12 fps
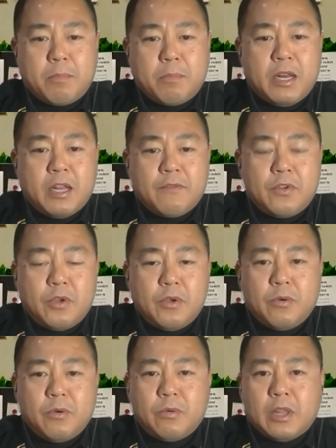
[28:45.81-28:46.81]
many of
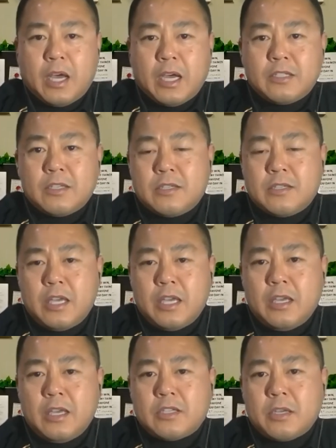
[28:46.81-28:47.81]
you would like to
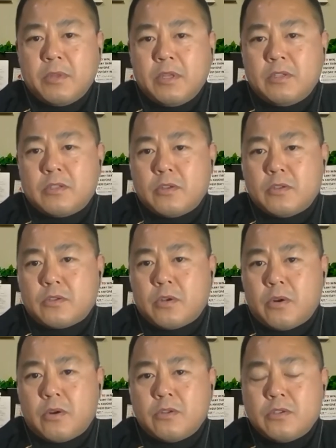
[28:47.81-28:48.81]
see some of these
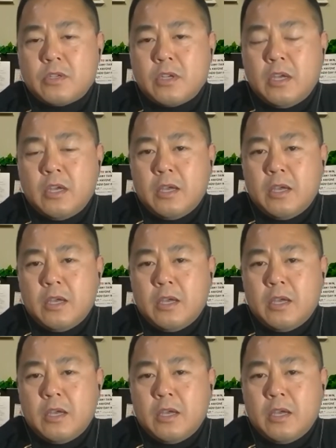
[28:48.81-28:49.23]
concerns